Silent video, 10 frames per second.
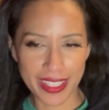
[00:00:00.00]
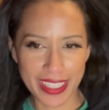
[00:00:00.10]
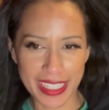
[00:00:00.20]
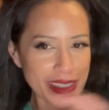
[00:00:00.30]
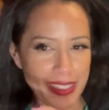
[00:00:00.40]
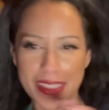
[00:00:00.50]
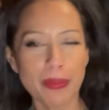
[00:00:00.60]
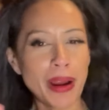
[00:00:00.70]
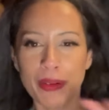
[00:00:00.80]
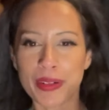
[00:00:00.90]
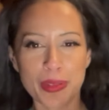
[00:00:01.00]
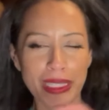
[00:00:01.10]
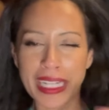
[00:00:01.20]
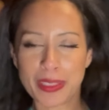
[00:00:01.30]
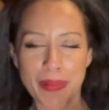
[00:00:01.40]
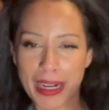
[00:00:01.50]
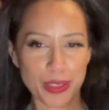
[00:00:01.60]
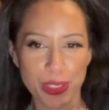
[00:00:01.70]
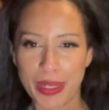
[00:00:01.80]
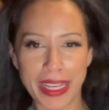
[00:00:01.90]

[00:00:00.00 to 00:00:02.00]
He somehow is related to Patrick Stewart.